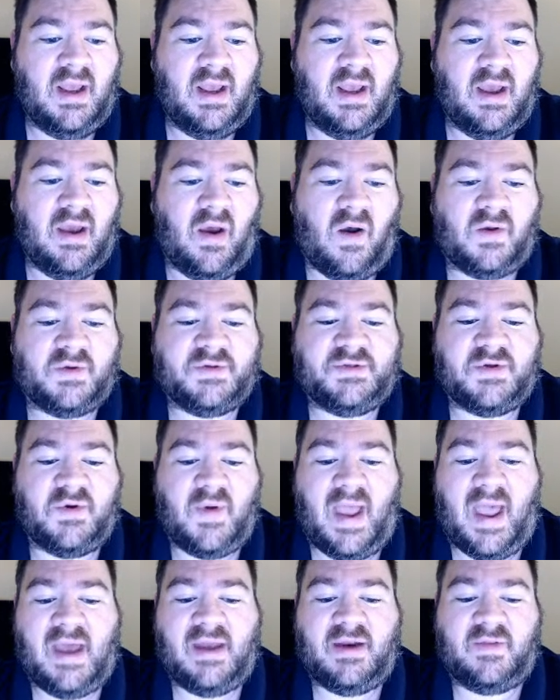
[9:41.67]
also
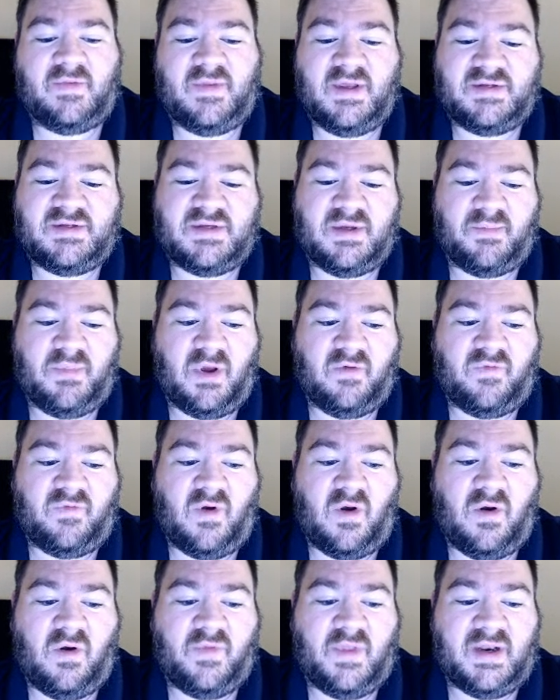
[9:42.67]
added this above
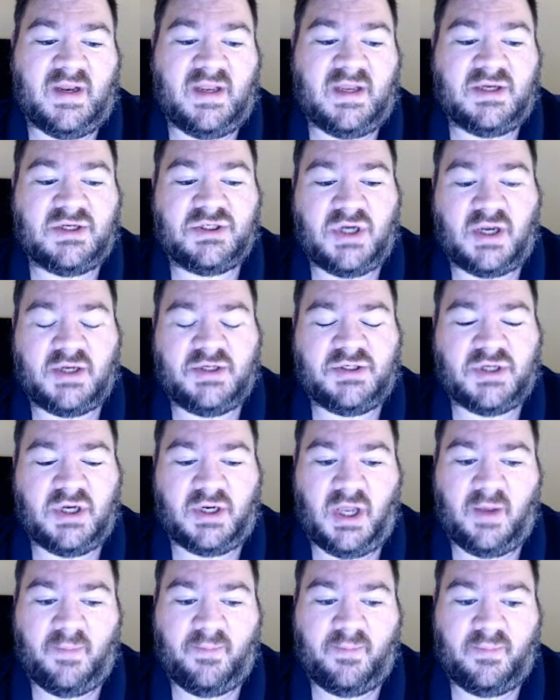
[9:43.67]
all, that he shut
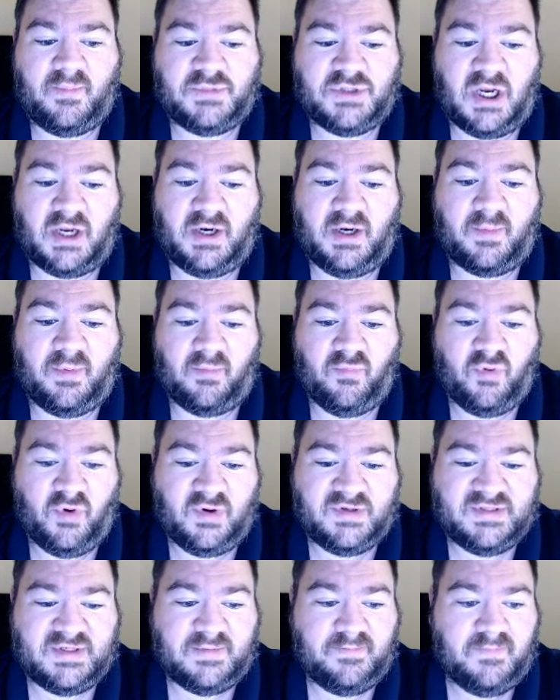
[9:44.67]
John up in
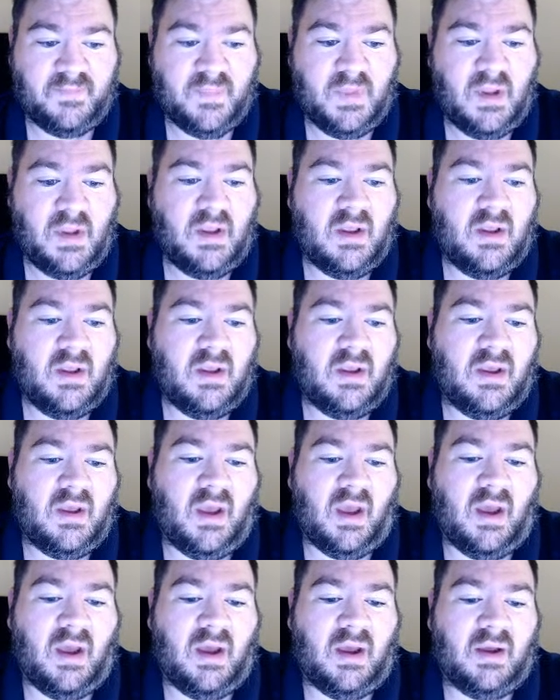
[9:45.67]
prison.
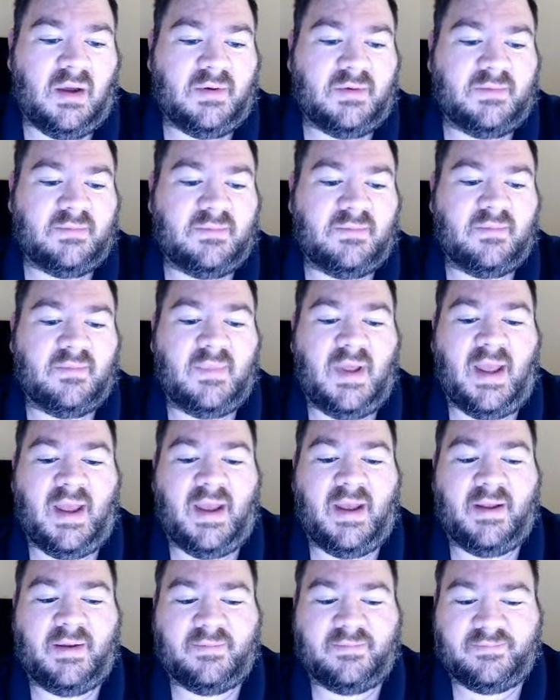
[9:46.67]

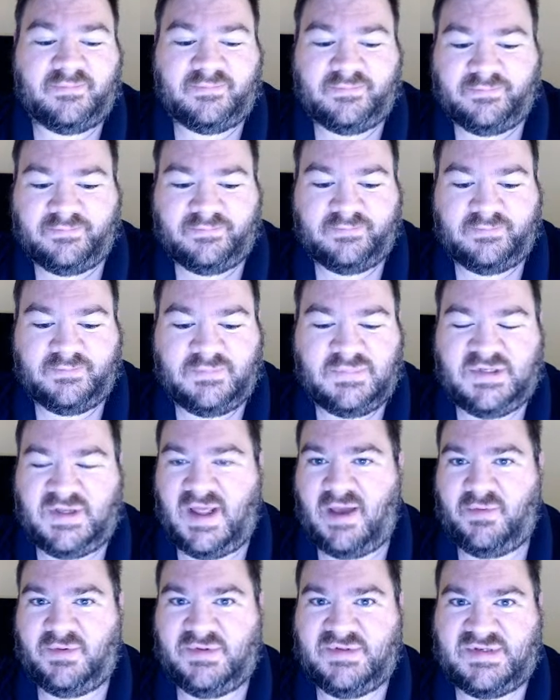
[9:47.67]
And so
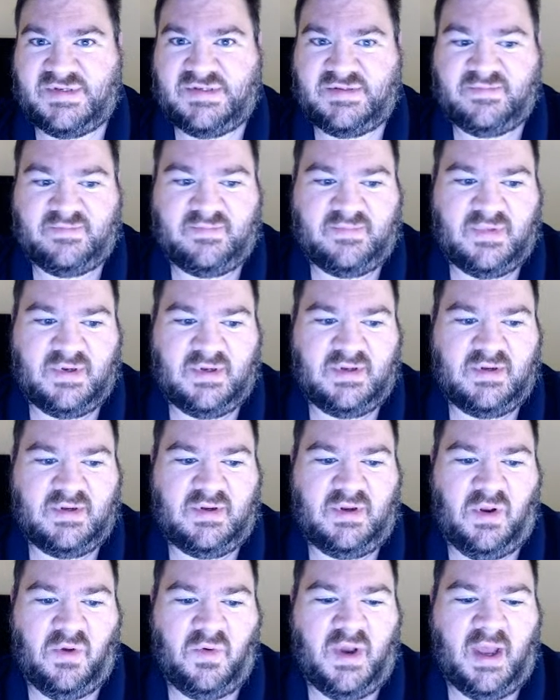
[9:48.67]
that was,
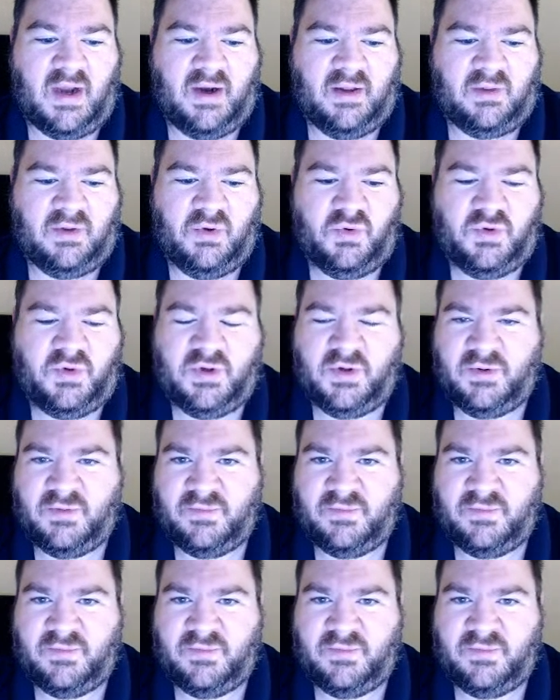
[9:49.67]
kind of Luke.